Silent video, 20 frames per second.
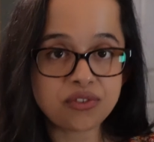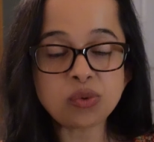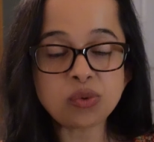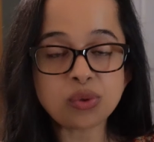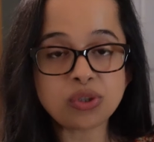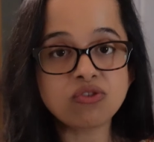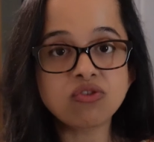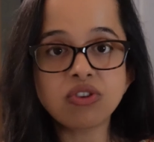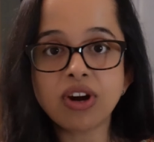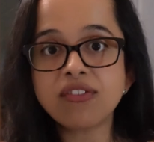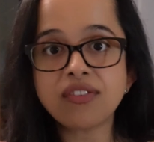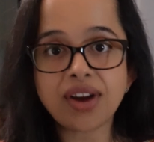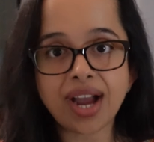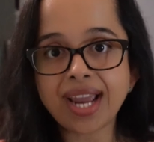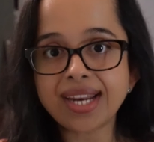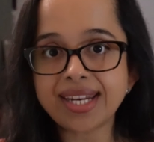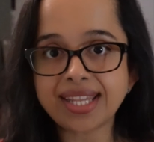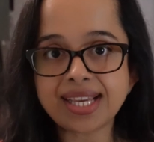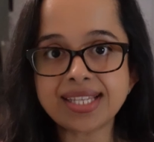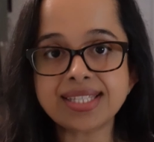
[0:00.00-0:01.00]
with rough
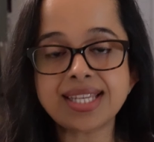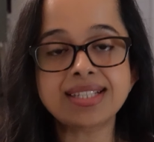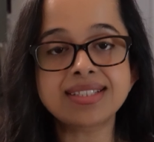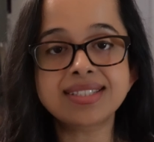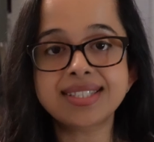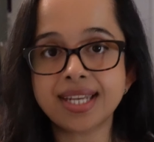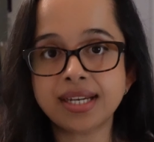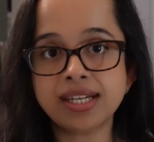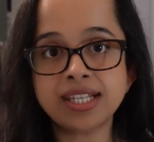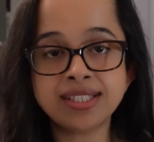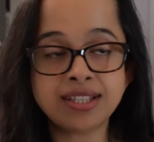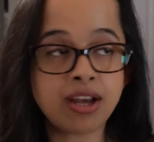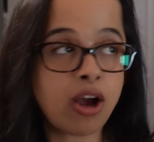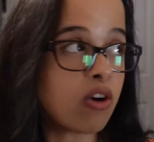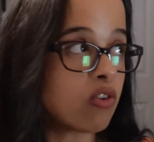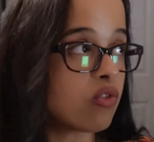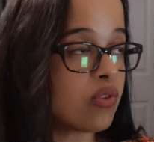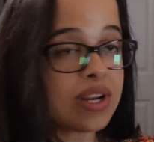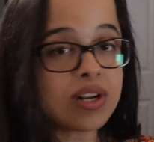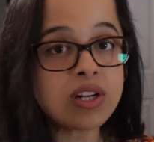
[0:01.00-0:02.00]
ideas and studies that
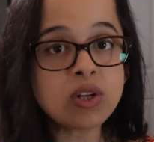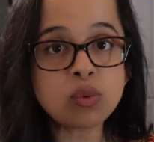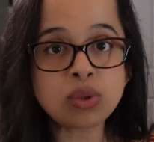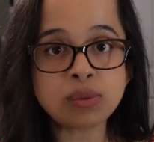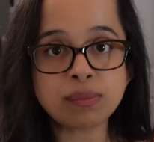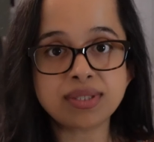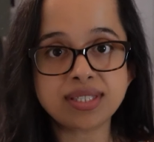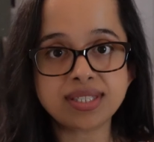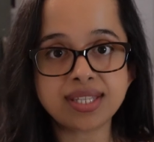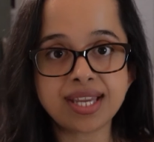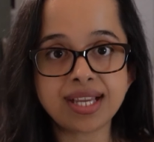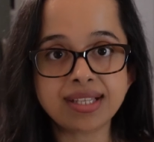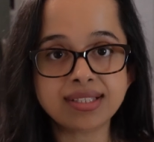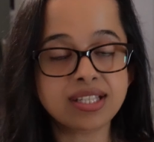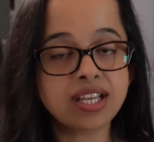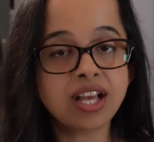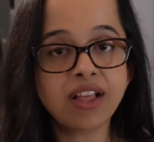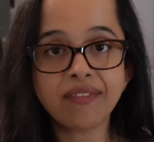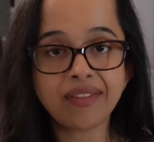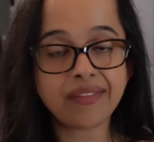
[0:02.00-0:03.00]
are riddled with mistakes
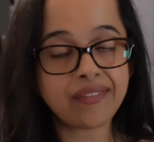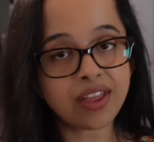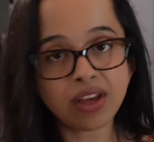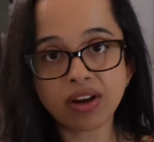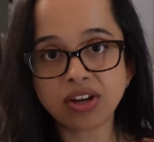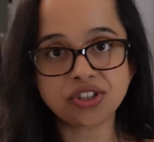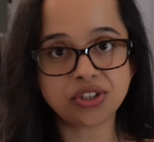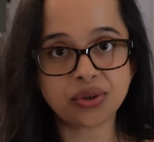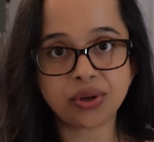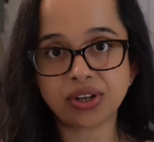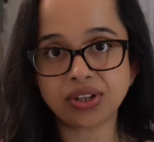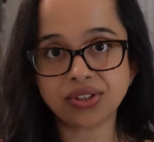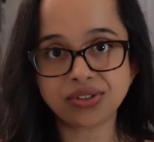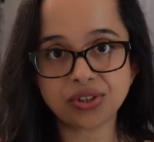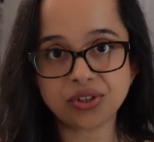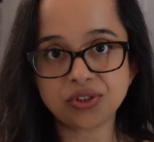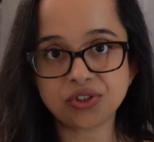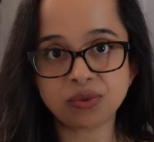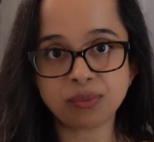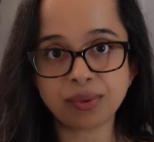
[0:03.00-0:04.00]
that they aren't showing on
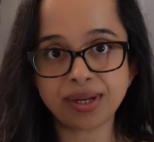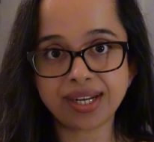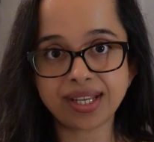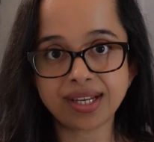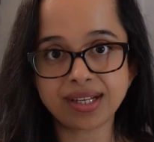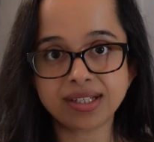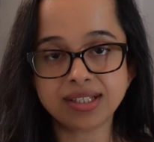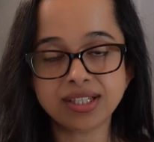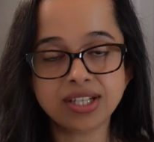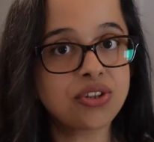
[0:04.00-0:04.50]
social media.